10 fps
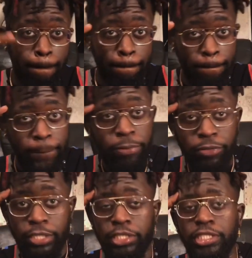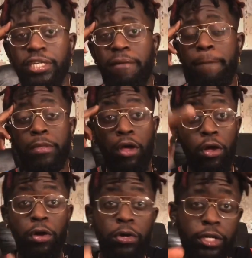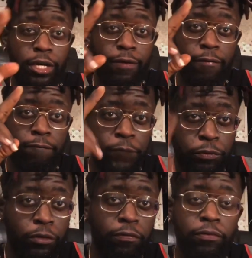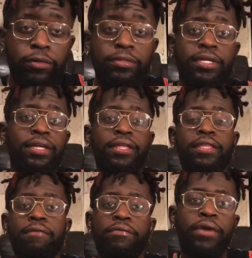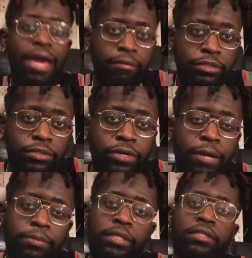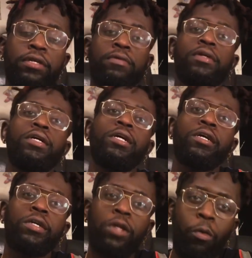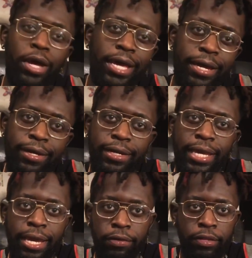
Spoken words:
appreciate all y'all, for real, for real. If you haven't subscribed yet though, go ahead and handle that